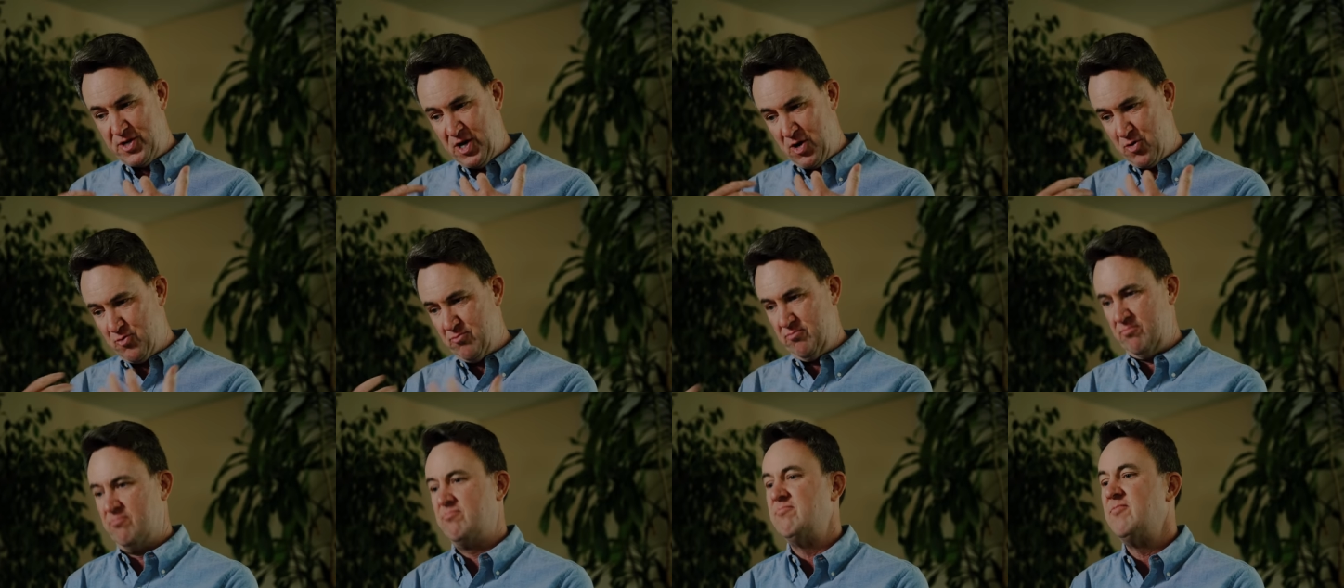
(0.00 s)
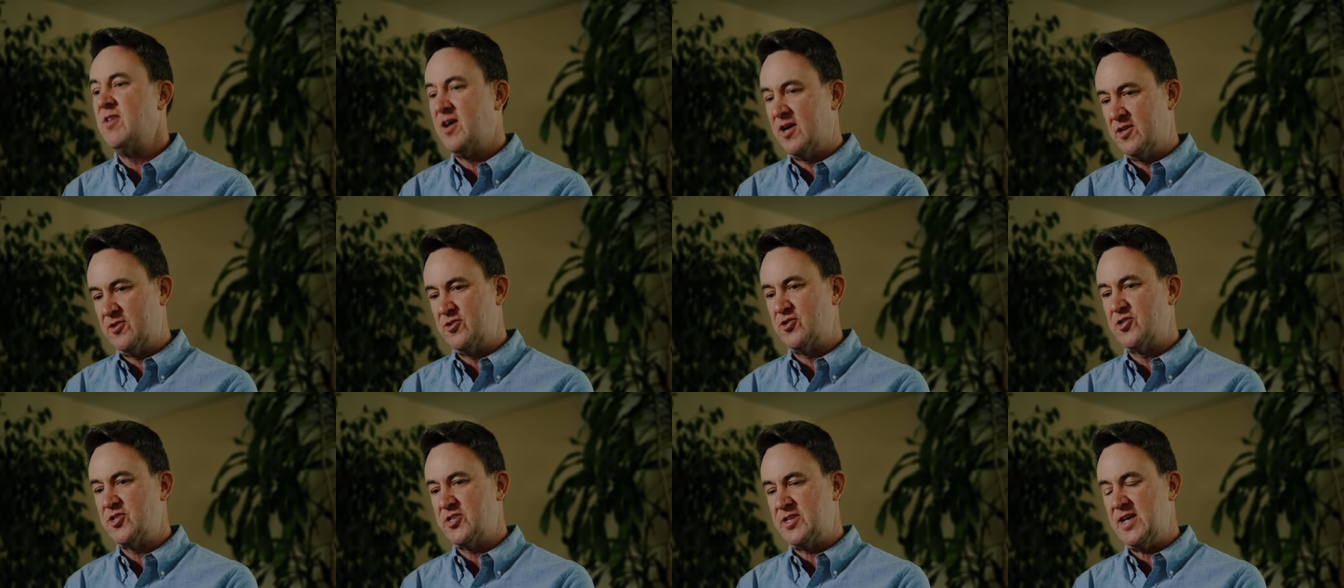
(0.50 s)
don't
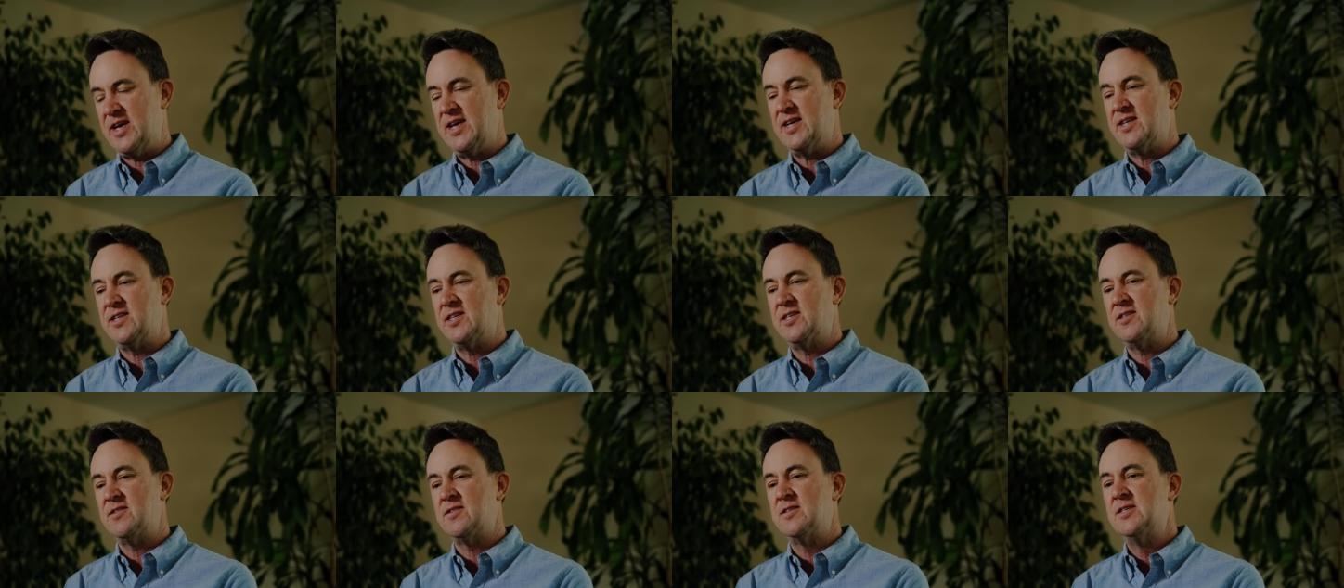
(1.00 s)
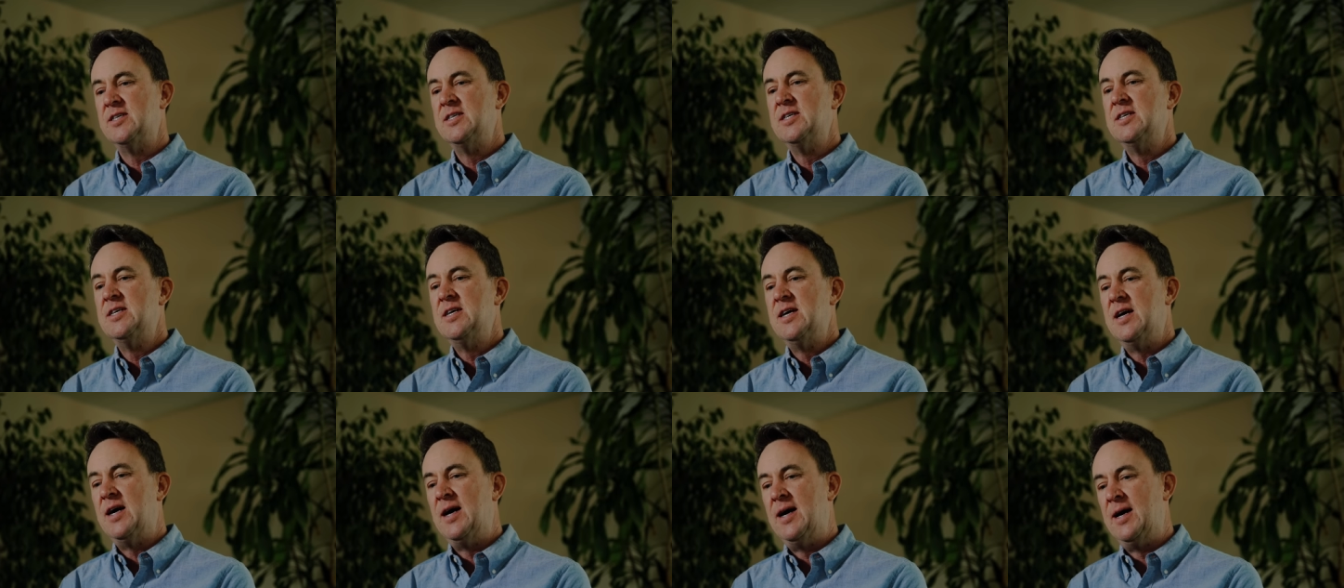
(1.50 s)
understand it
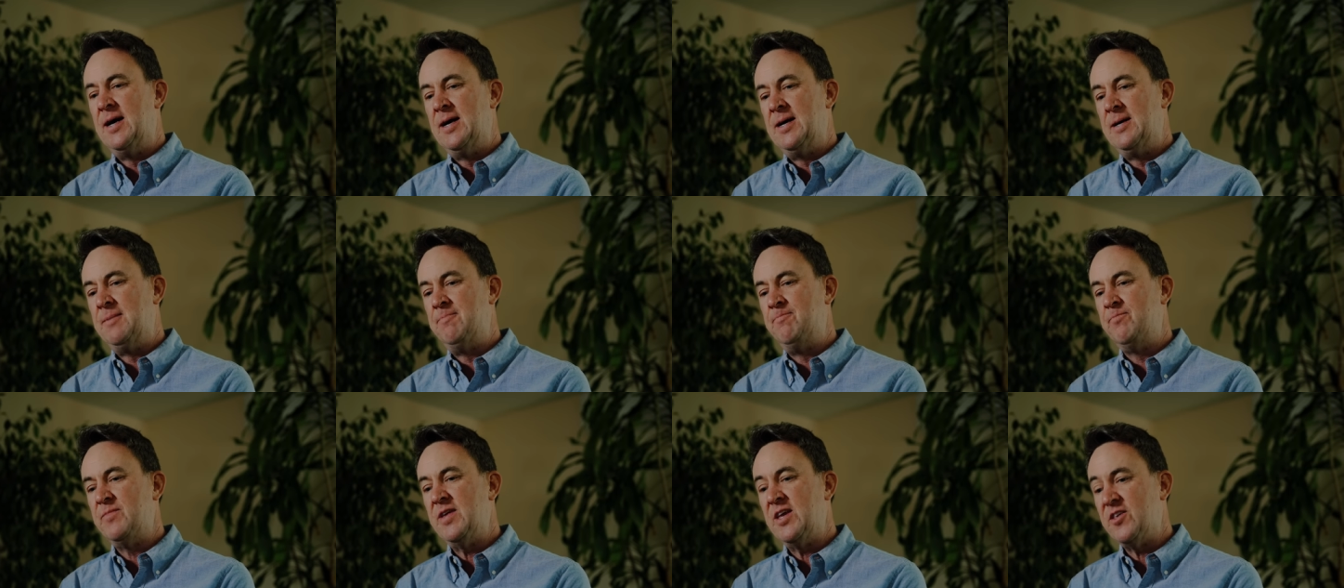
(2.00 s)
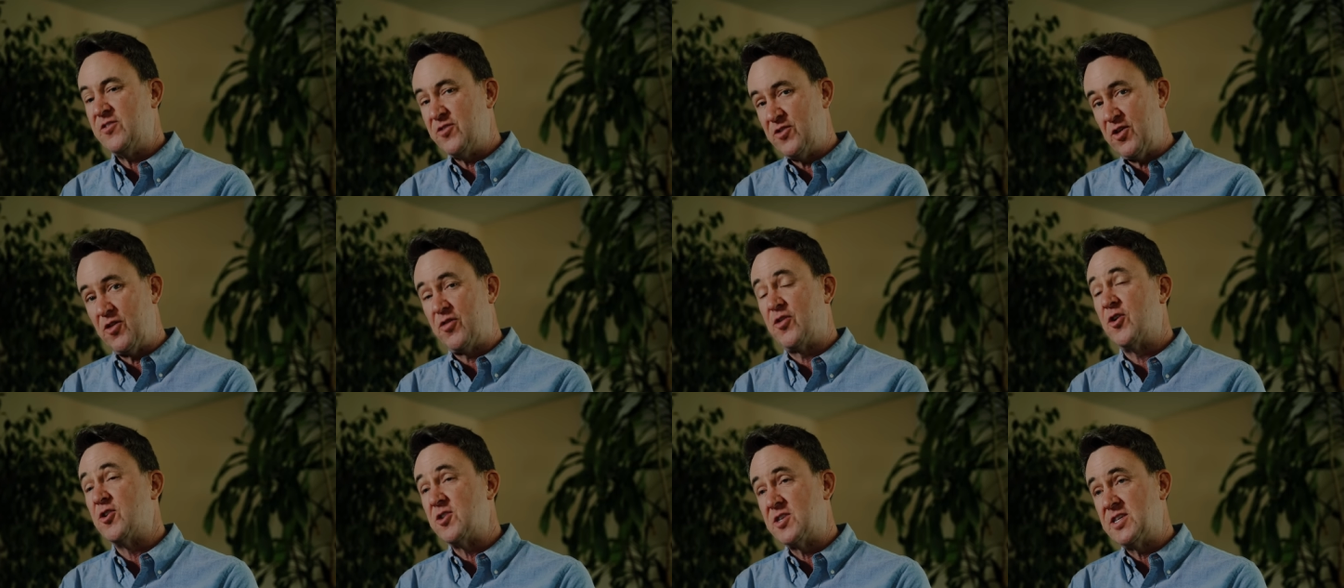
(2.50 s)
um, is
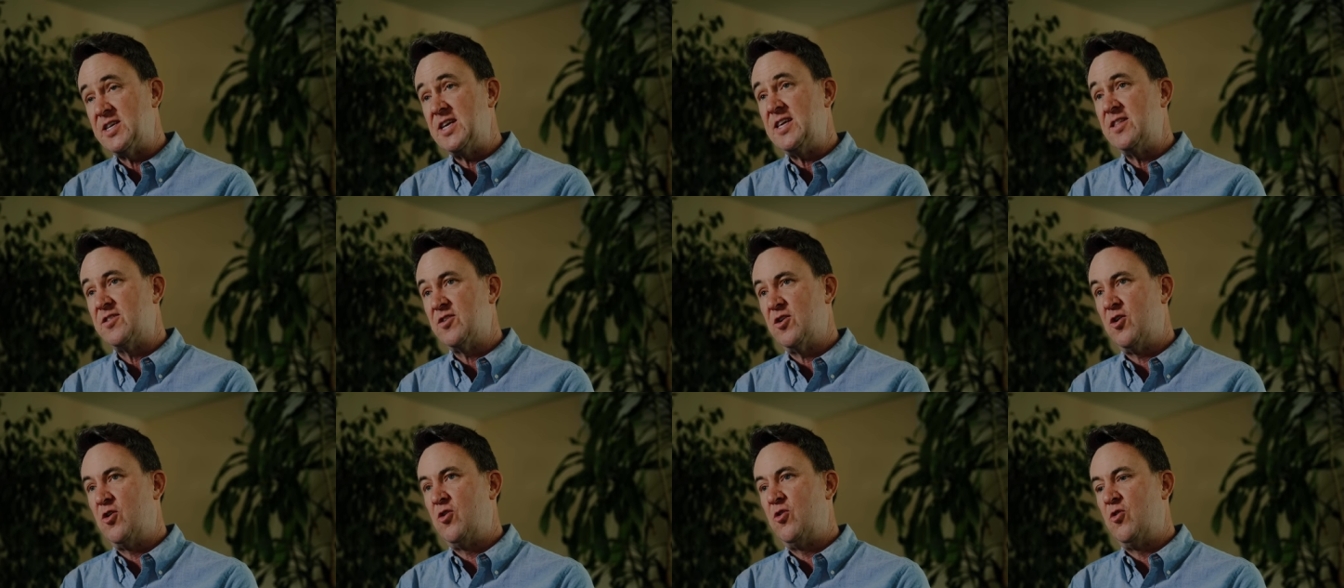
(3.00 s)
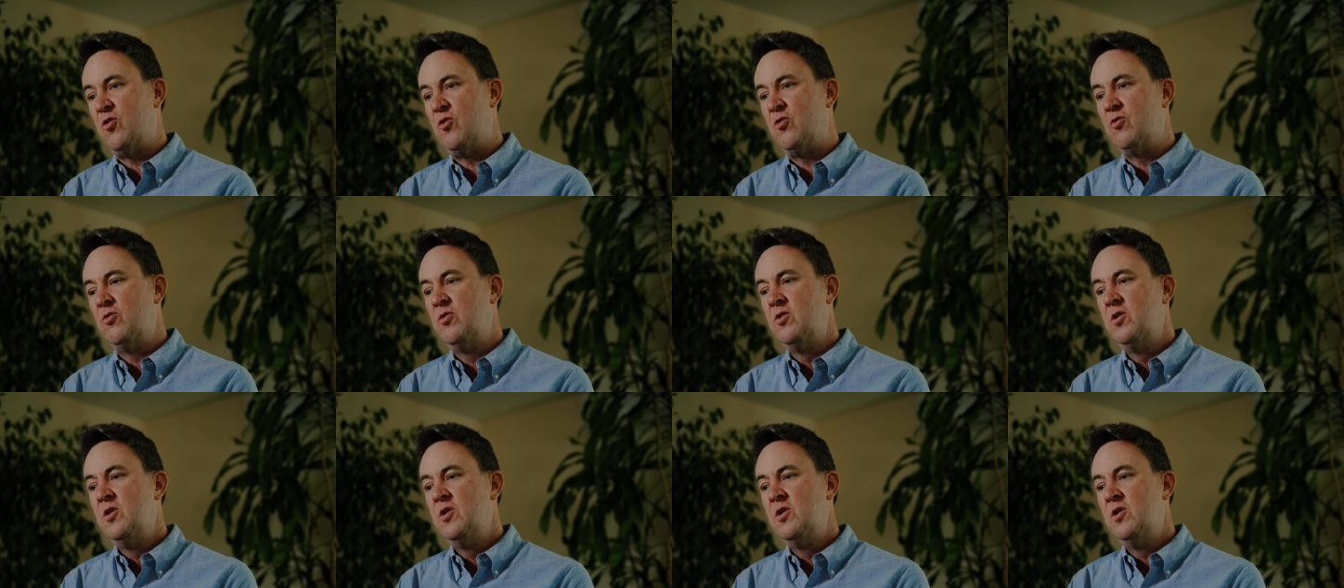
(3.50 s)
the thirteenth hole.